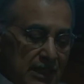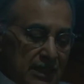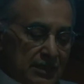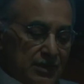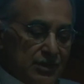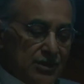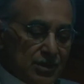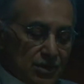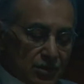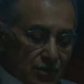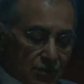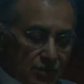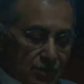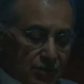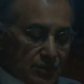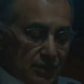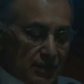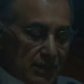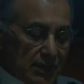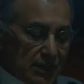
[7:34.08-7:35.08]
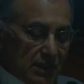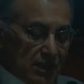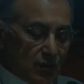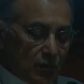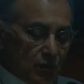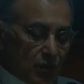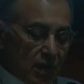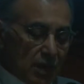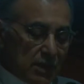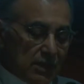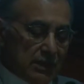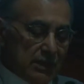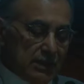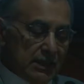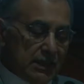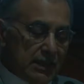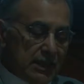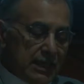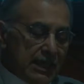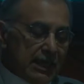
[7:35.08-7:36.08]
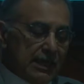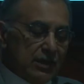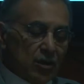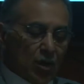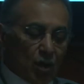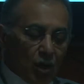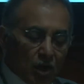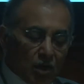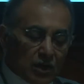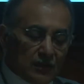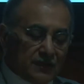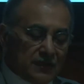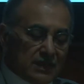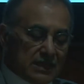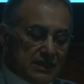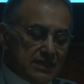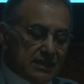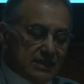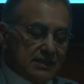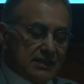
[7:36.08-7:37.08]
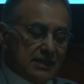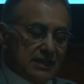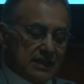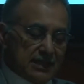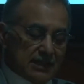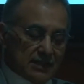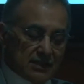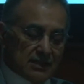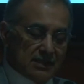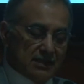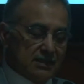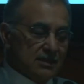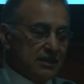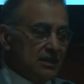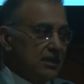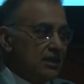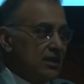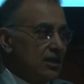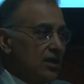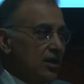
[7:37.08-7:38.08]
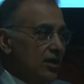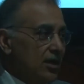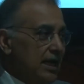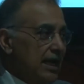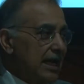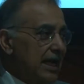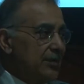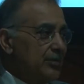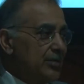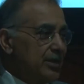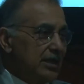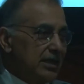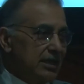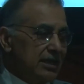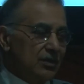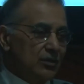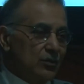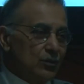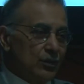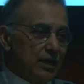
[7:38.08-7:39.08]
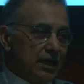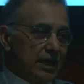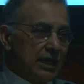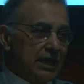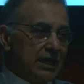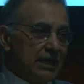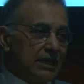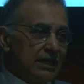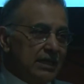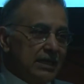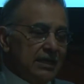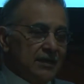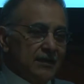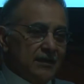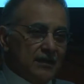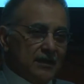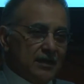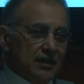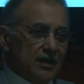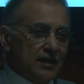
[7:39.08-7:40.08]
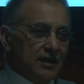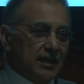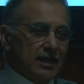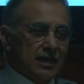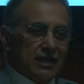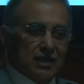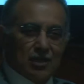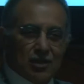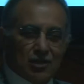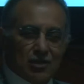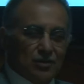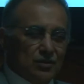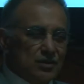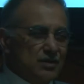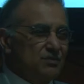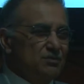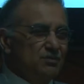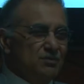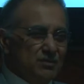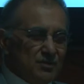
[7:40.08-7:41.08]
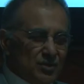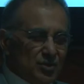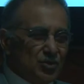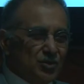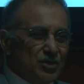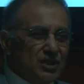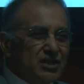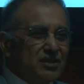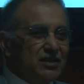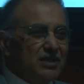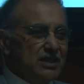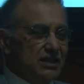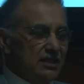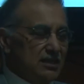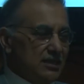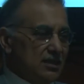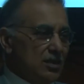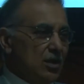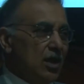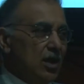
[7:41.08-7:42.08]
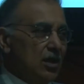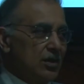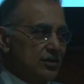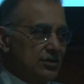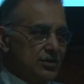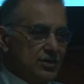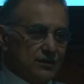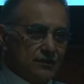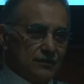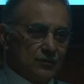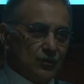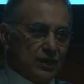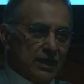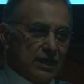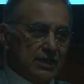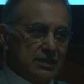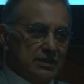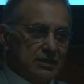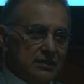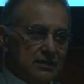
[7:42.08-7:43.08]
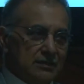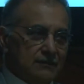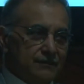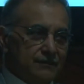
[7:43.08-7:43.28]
There's social inequality. And all of these things are happening in a way that includes trillions of dollars of waste.